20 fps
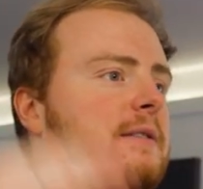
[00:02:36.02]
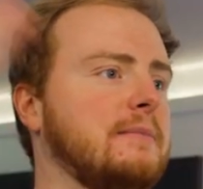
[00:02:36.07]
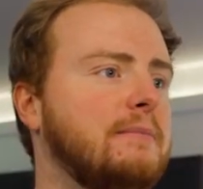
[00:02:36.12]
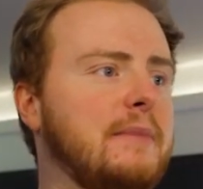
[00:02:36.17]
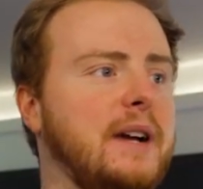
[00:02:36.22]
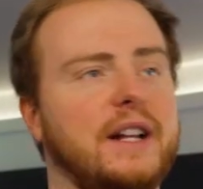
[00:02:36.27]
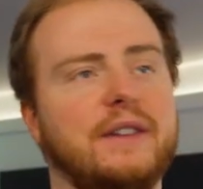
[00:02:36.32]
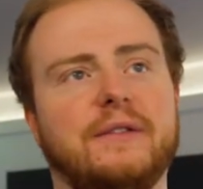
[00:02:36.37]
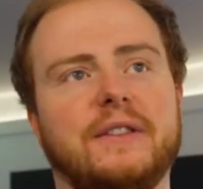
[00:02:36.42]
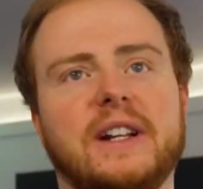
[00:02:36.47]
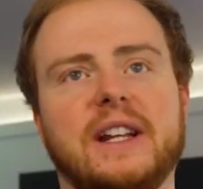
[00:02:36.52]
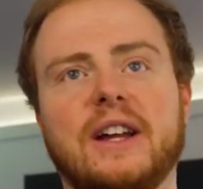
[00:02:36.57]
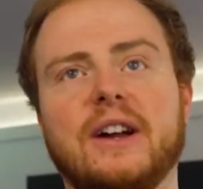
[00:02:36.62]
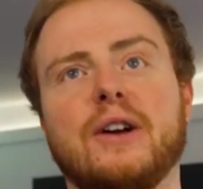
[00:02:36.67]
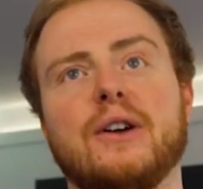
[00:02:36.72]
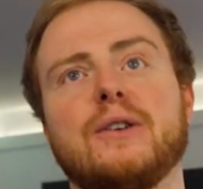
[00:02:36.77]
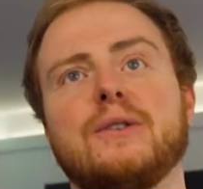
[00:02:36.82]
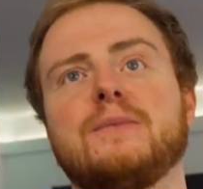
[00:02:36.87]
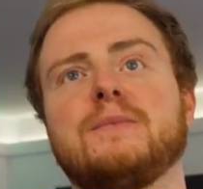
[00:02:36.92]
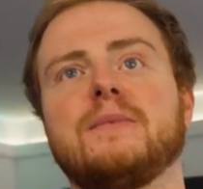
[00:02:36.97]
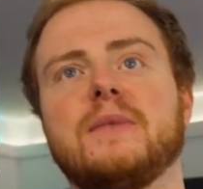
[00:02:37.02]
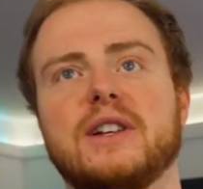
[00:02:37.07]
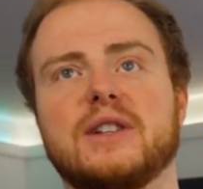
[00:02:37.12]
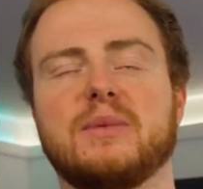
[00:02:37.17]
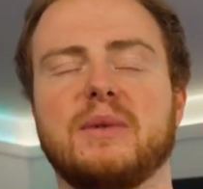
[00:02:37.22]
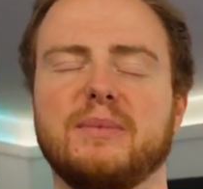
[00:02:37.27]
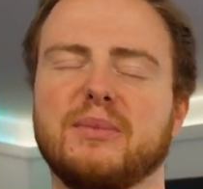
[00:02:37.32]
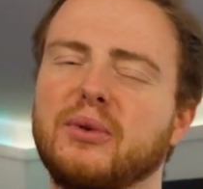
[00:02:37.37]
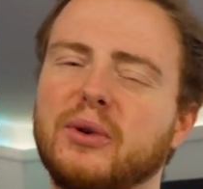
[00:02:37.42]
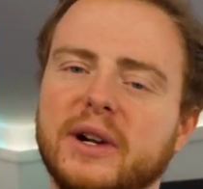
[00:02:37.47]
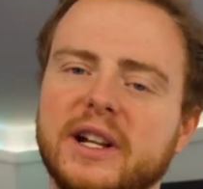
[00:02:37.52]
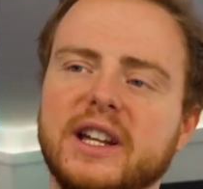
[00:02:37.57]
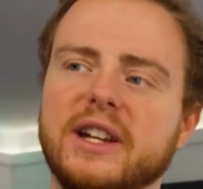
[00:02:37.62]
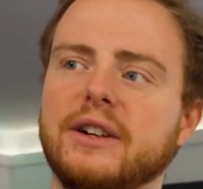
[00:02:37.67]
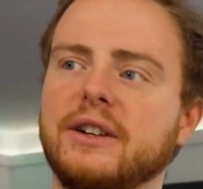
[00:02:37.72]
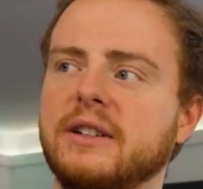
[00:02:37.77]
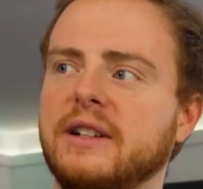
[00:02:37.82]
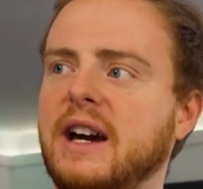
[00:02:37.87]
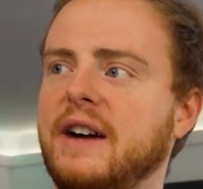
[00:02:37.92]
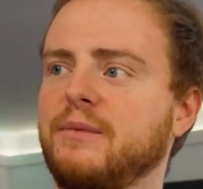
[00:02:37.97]
made a video, it's been pretty
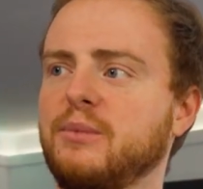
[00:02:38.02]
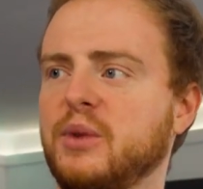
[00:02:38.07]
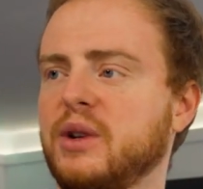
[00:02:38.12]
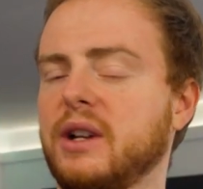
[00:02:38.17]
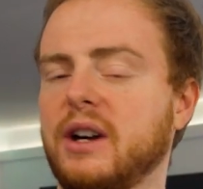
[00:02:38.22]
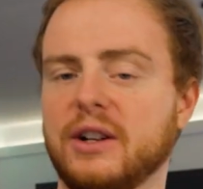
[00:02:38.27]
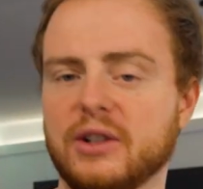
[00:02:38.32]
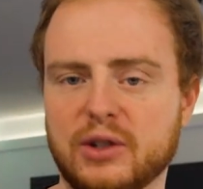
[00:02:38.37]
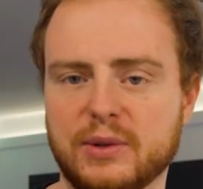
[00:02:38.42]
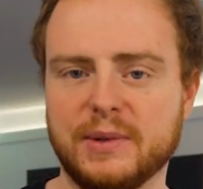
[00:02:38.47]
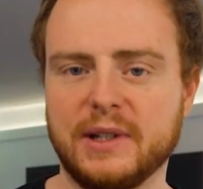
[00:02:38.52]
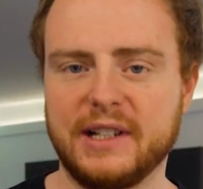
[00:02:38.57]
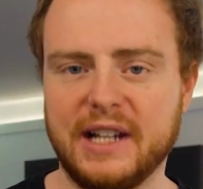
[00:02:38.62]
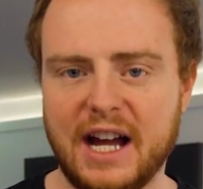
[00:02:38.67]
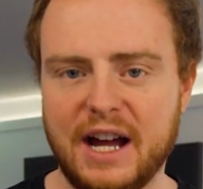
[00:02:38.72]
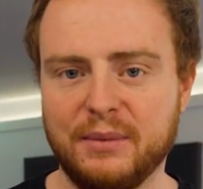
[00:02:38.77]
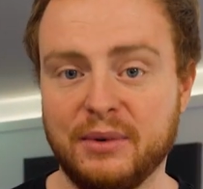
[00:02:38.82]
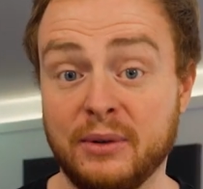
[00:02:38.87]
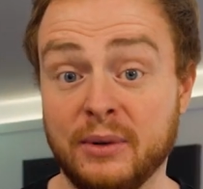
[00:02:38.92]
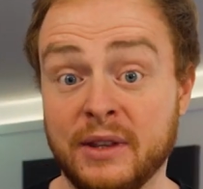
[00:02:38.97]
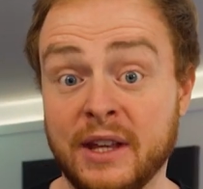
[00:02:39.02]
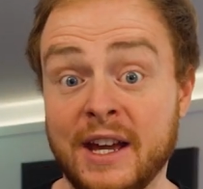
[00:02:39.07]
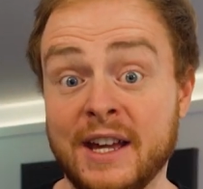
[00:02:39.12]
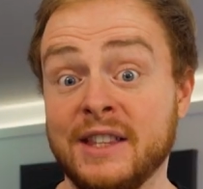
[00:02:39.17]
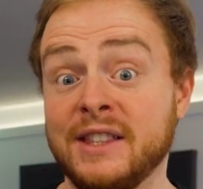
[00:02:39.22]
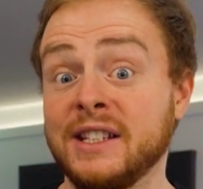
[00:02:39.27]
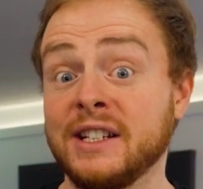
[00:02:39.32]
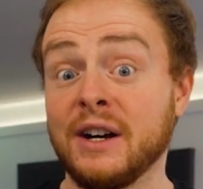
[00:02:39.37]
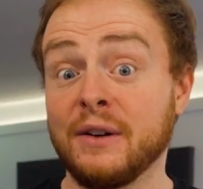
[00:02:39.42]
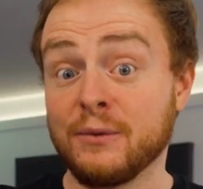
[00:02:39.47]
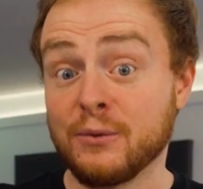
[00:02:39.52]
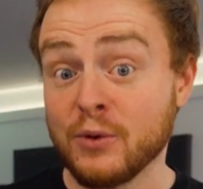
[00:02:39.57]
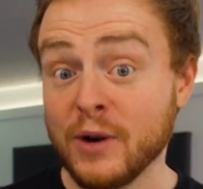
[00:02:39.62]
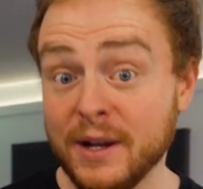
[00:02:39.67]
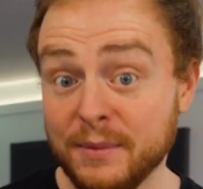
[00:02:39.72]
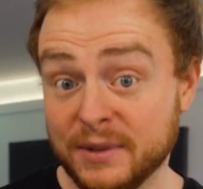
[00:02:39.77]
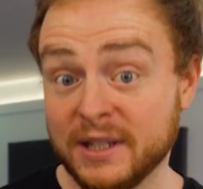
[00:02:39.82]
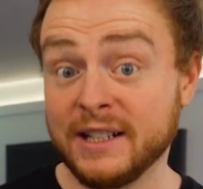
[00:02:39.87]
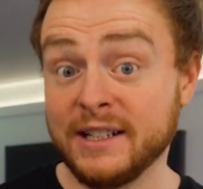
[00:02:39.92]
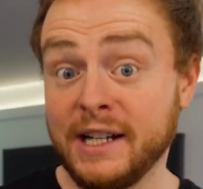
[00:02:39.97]
good, haven't been 100% happy with it, and then I've
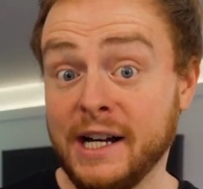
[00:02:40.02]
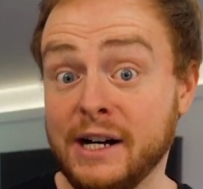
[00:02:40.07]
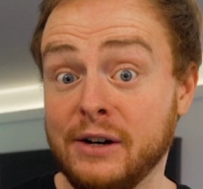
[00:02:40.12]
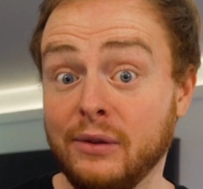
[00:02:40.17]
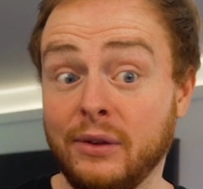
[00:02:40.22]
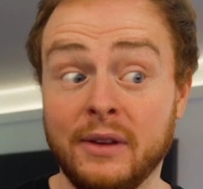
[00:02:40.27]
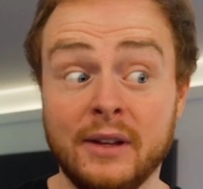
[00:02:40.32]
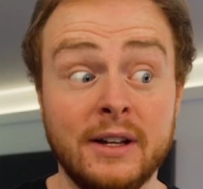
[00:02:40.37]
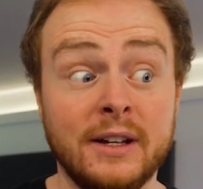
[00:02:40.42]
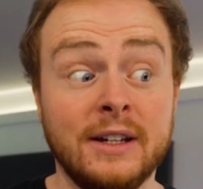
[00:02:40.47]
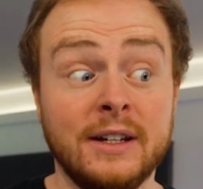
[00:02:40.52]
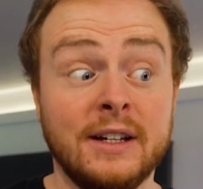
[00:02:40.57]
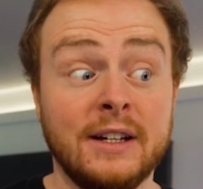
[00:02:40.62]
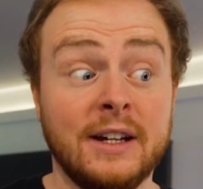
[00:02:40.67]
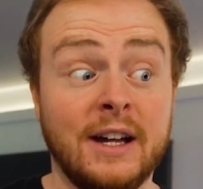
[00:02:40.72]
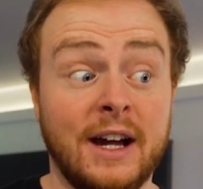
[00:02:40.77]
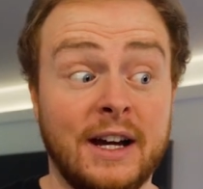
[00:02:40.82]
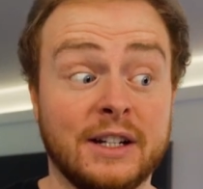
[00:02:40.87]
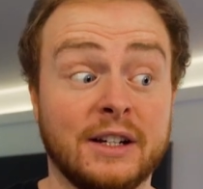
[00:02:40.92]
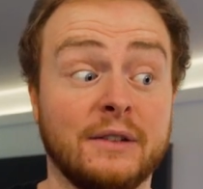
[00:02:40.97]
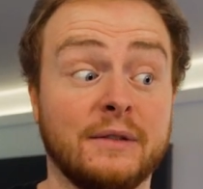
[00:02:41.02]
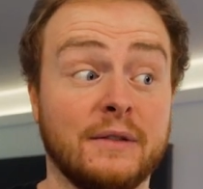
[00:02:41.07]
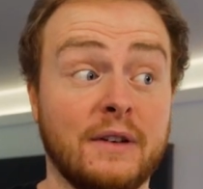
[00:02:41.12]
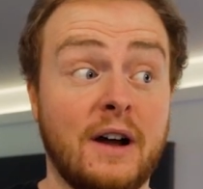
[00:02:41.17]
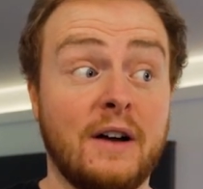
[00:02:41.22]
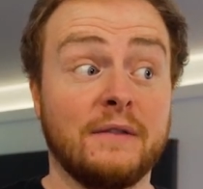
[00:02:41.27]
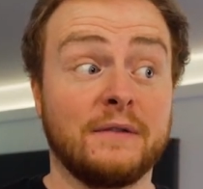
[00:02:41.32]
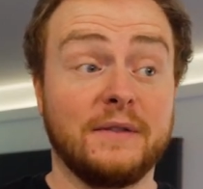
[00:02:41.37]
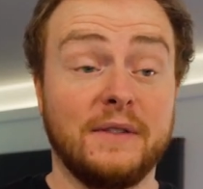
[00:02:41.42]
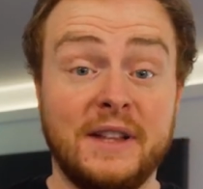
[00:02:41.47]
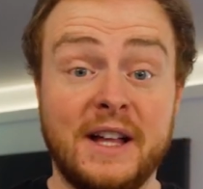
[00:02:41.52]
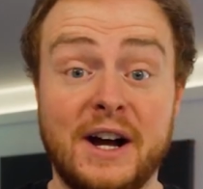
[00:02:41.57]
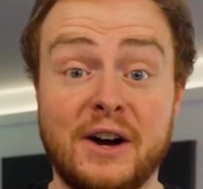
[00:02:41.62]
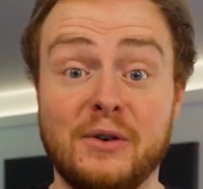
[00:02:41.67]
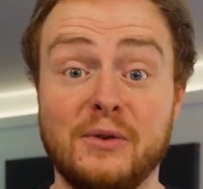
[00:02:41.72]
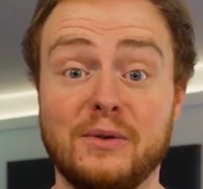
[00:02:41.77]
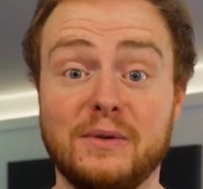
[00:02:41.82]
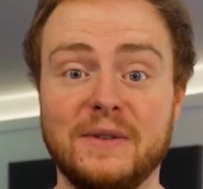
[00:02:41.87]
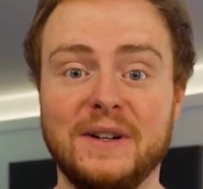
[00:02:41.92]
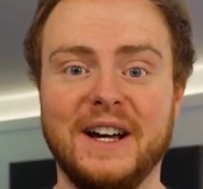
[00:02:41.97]
ripped it down, and I've
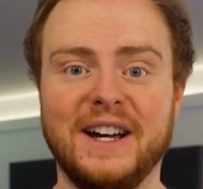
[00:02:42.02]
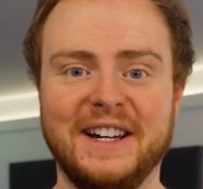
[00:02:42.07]
now